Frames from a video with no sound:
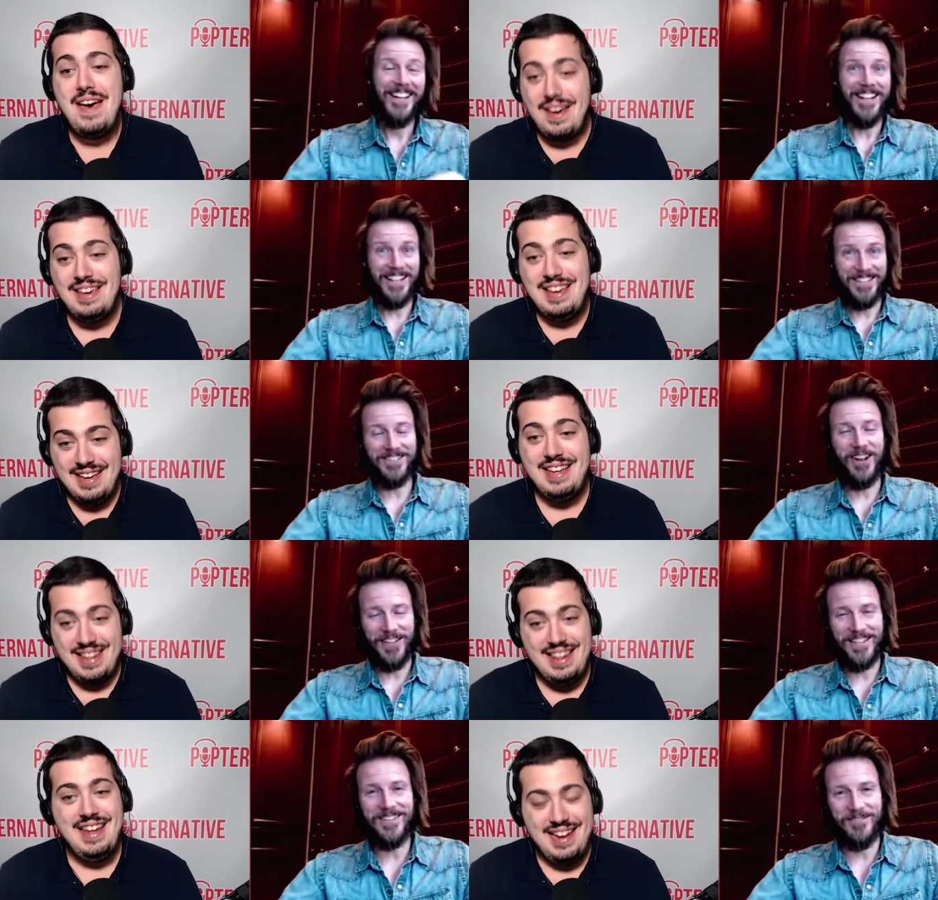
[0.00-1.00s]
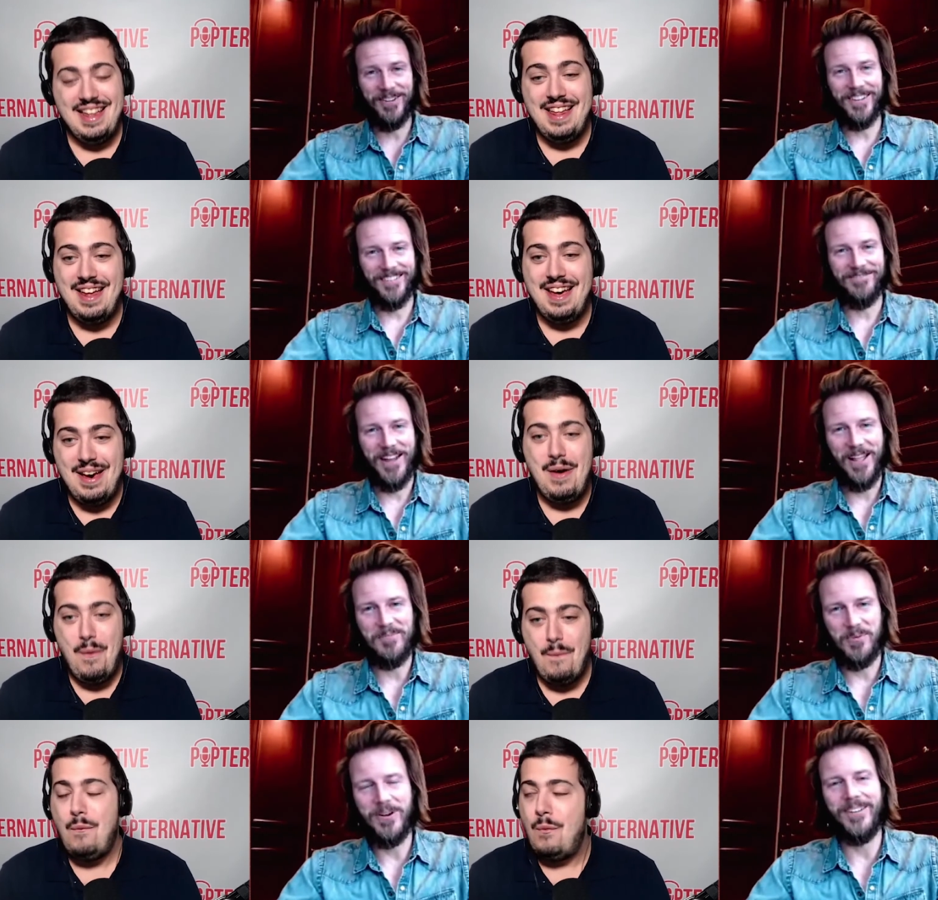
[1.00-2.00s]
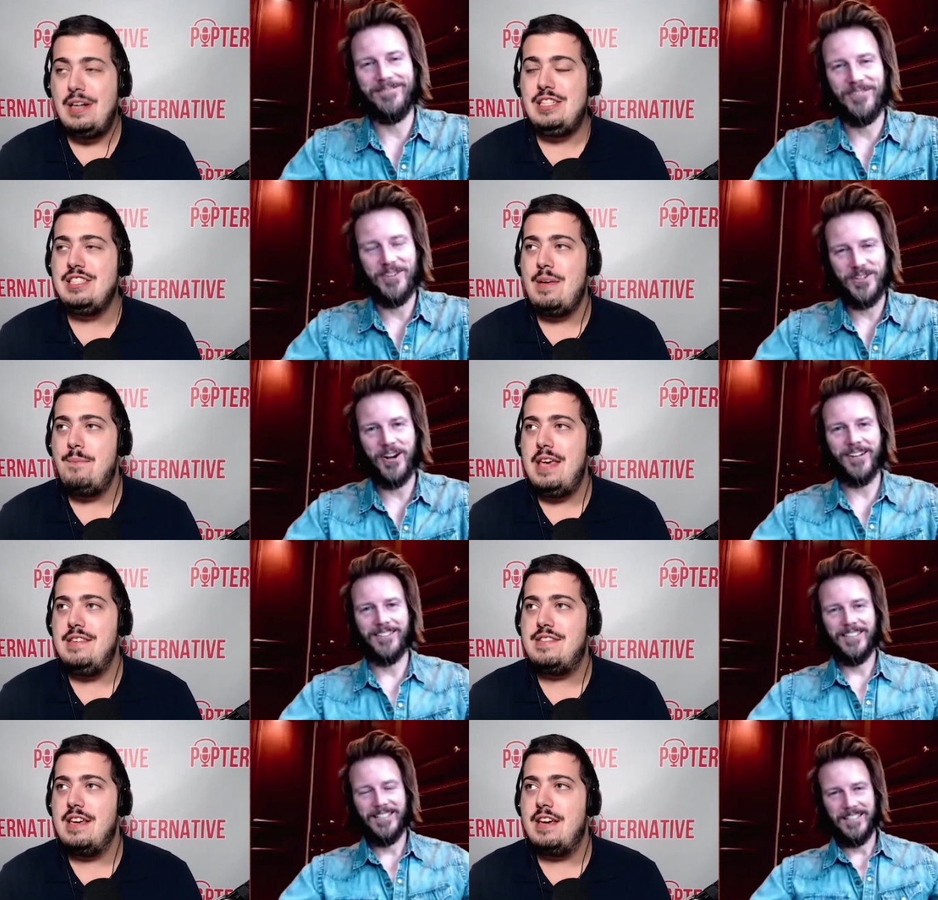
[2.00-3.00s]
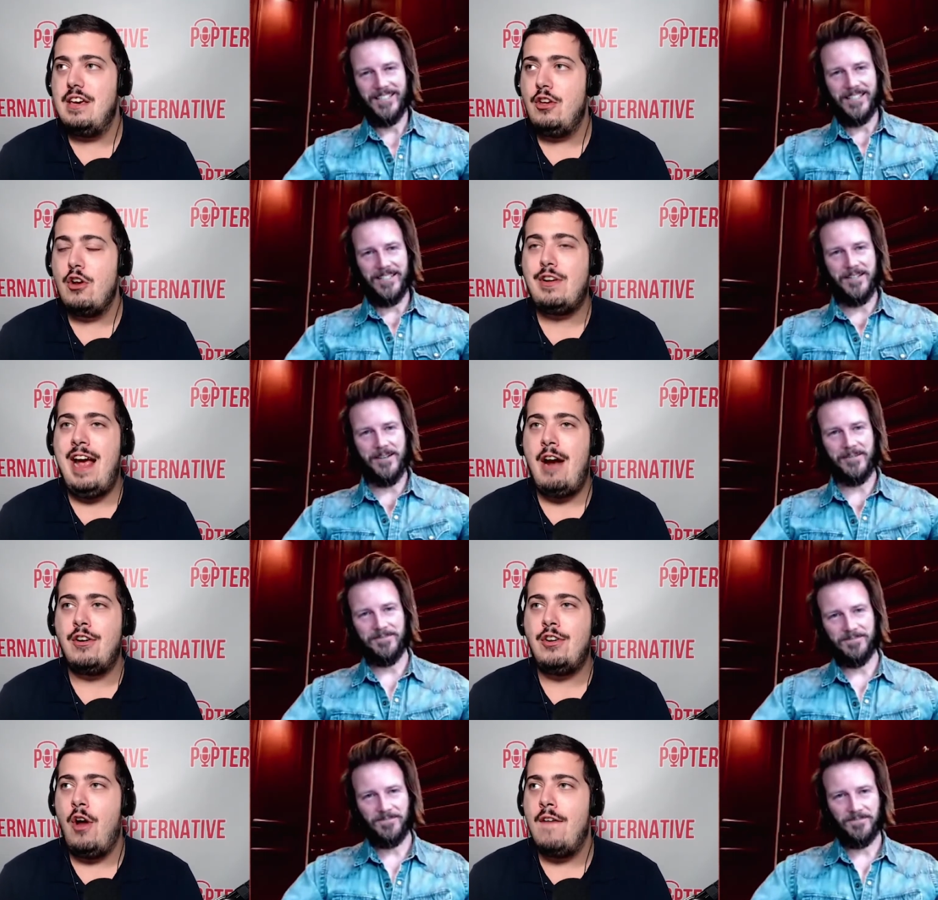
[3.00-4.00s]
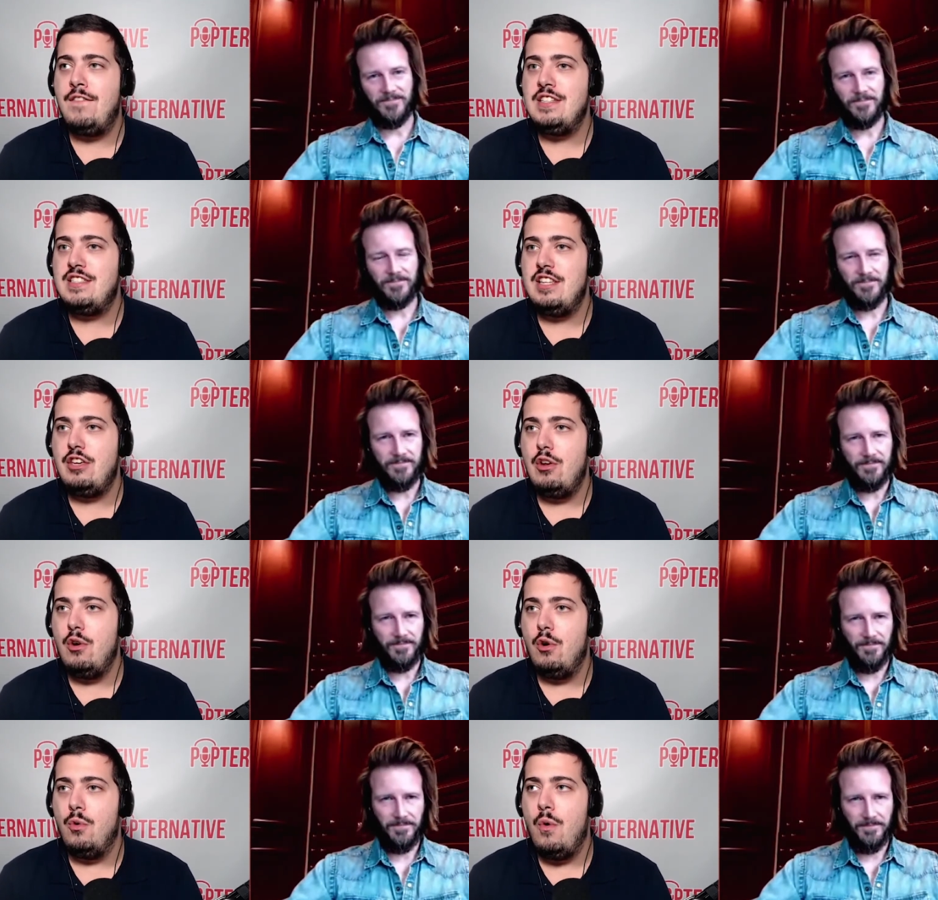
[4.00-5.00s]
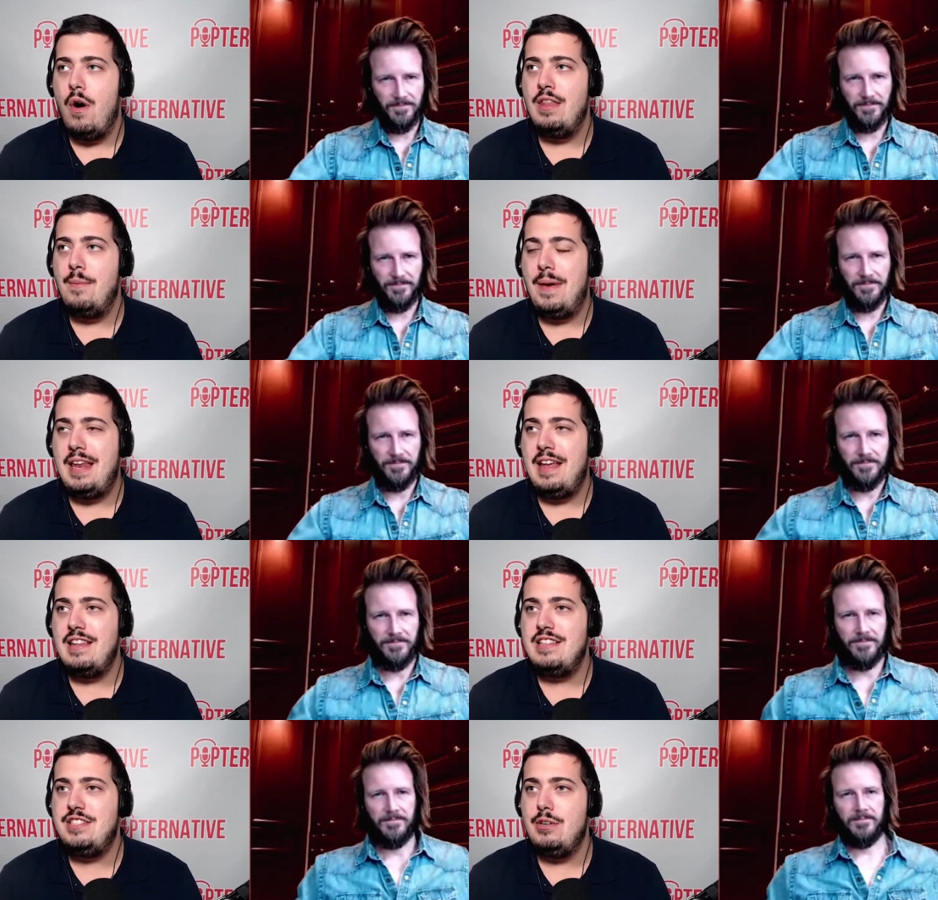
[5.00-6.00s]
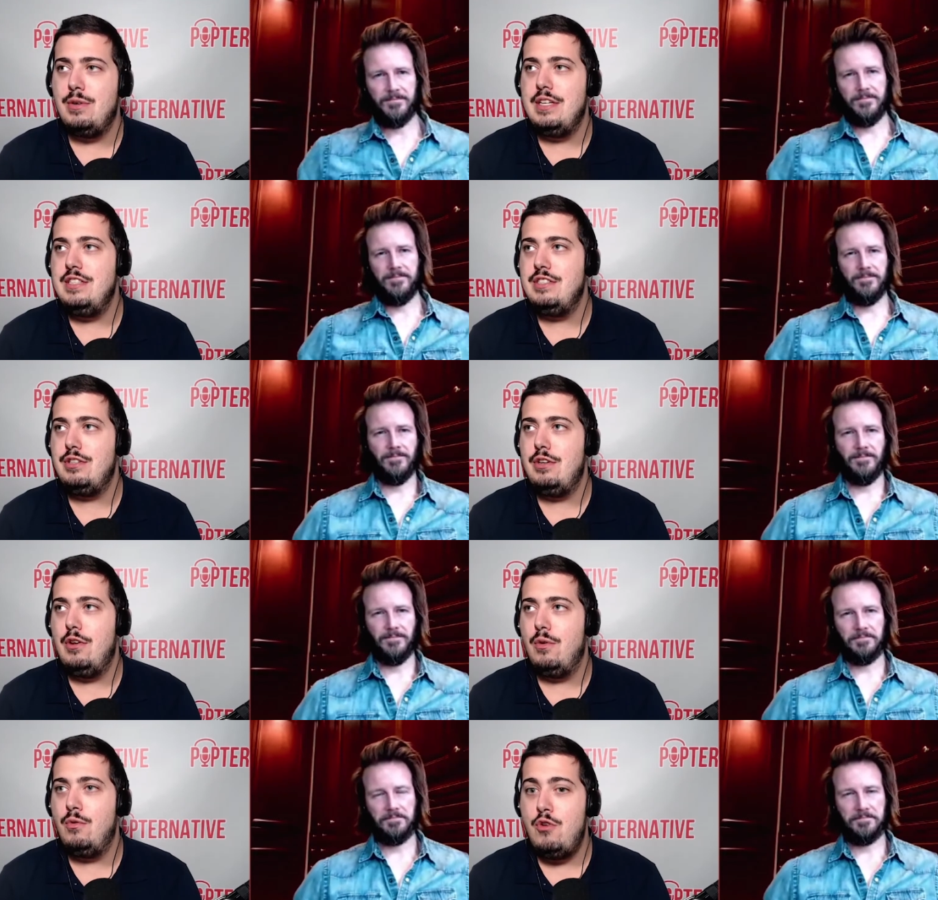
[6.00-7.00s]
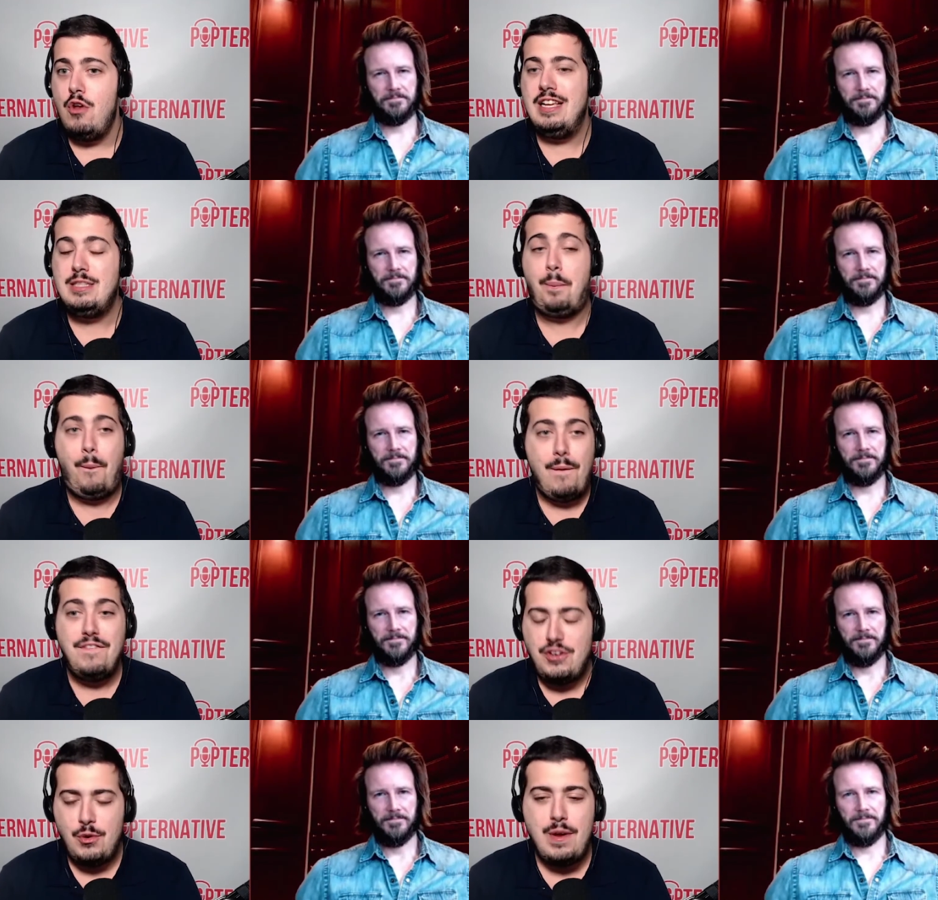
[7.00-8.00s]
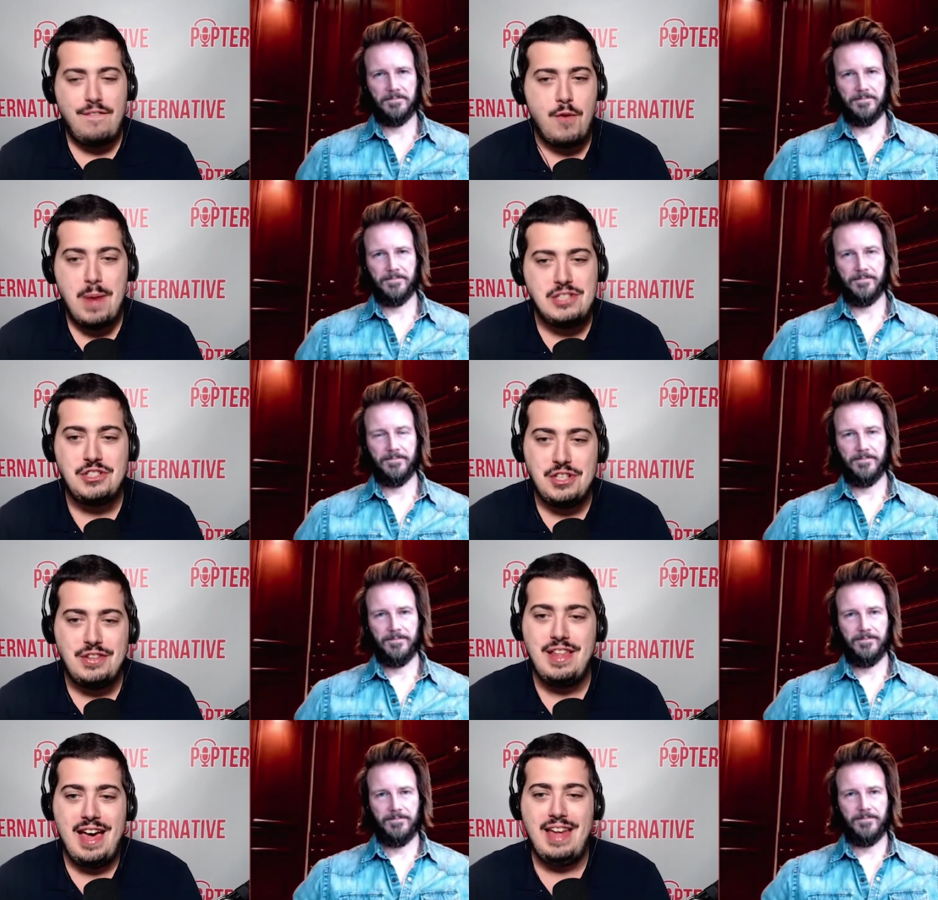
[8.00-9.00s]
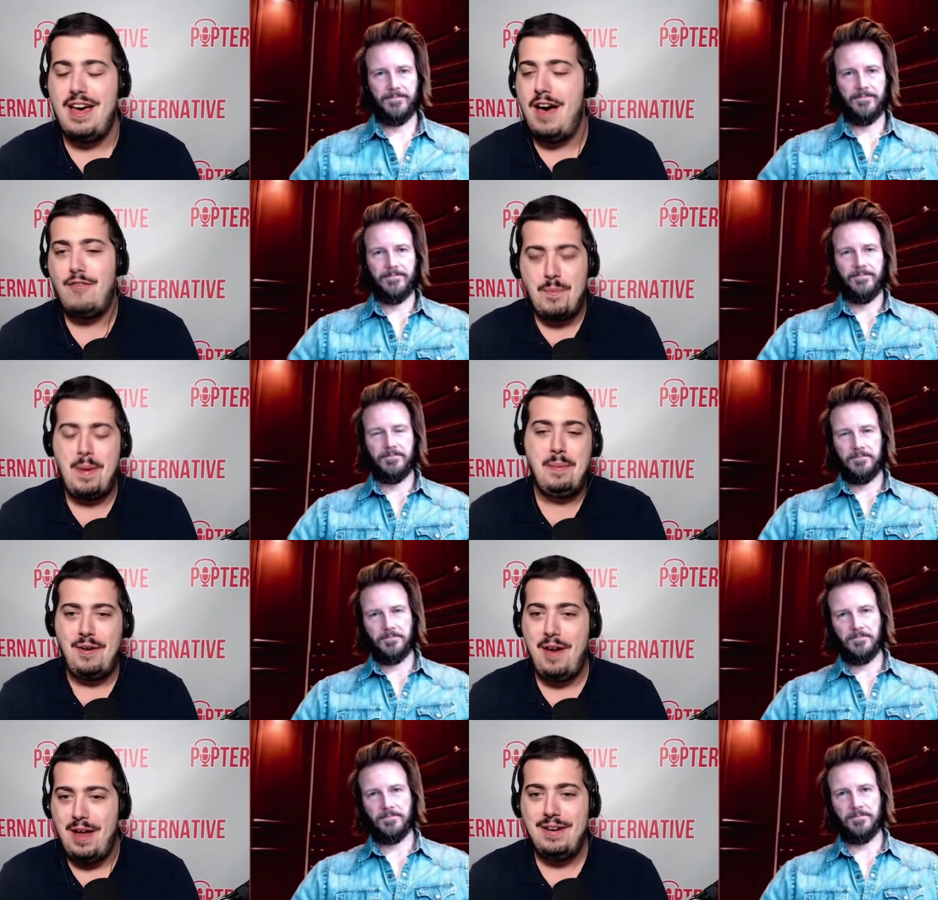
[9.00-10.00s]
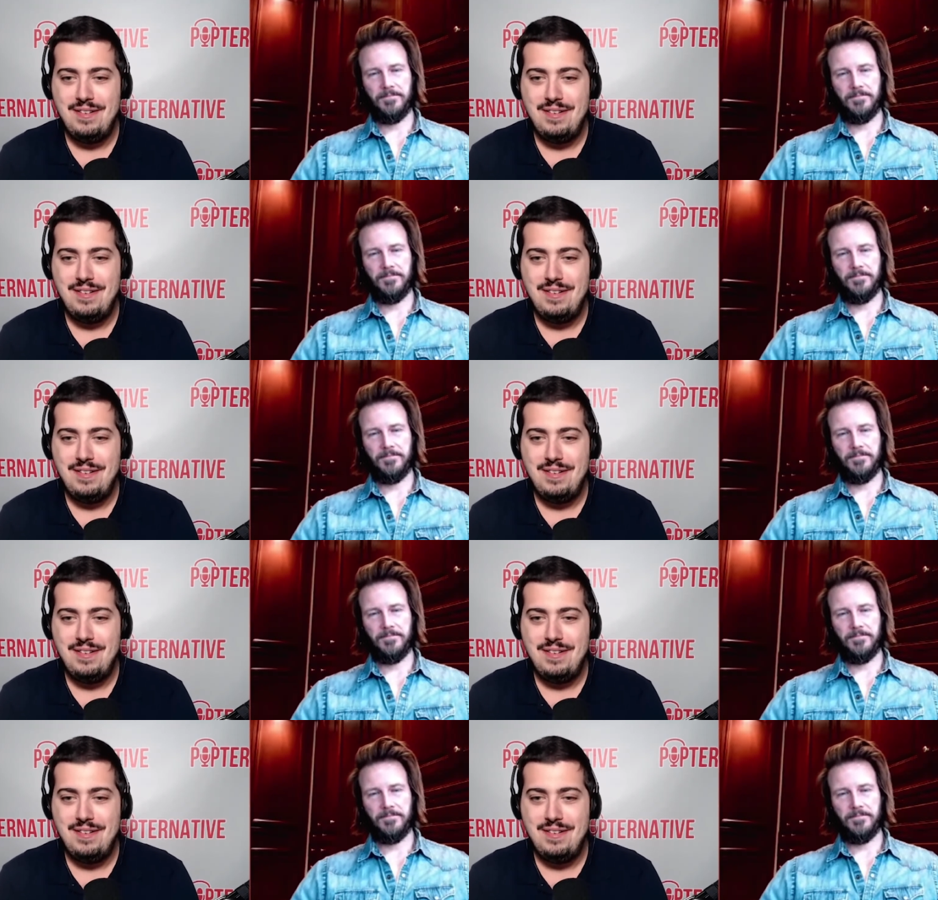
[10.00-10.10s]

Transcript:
Speaker 1: That's no, that's a really valid point. Which is amazing. Sure. Your character, obviously, you know, in the beginning of the series, you know, is privy to information that other people are not